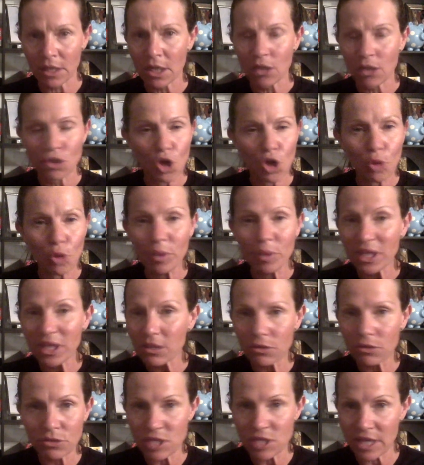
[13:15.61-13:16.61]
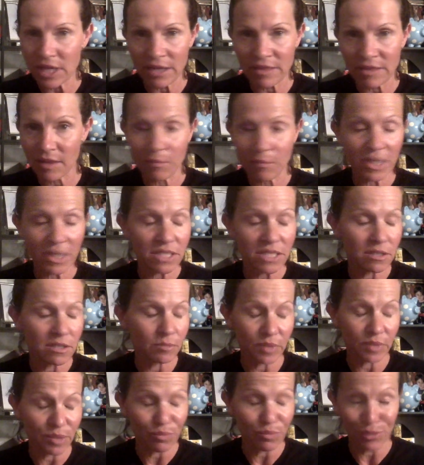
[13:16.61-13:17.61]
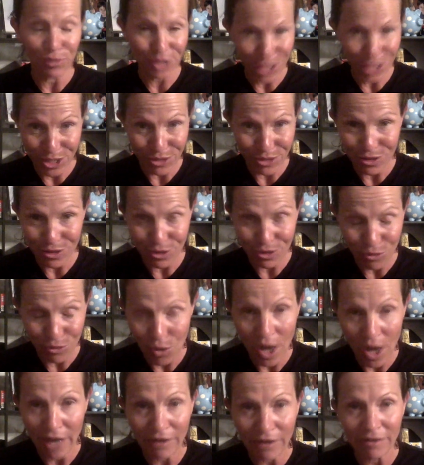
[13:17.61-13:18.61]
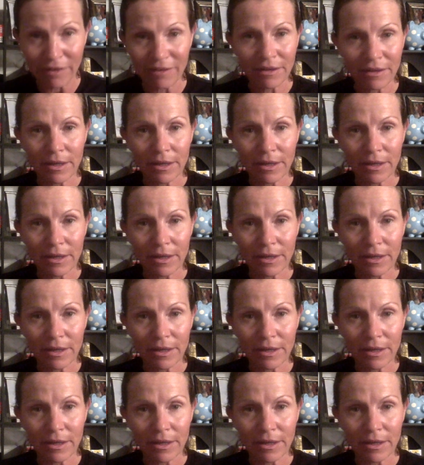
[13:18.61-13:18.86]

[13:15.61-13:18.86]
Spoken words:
Nobody learns anything by simply preaching to the choir,